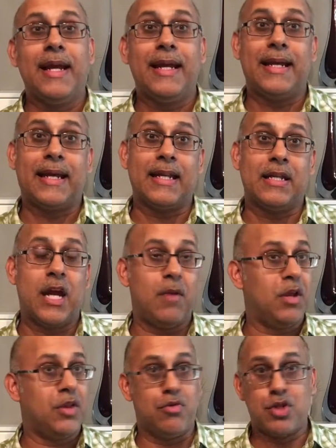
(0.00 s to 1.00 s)
You can hit
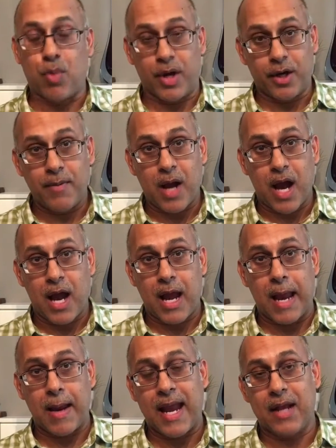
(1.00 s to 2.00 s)
me through Twitter.
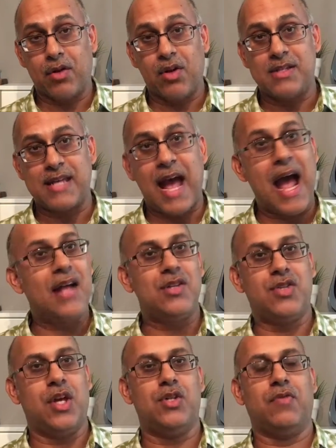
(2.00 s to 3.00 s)
My handle is
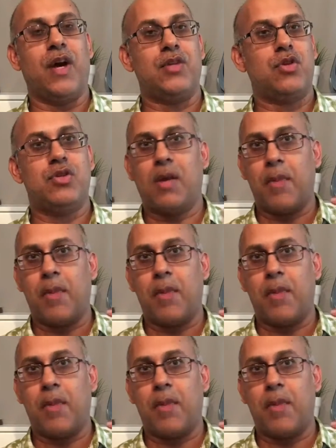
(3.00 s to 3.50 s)
@sageinvestors.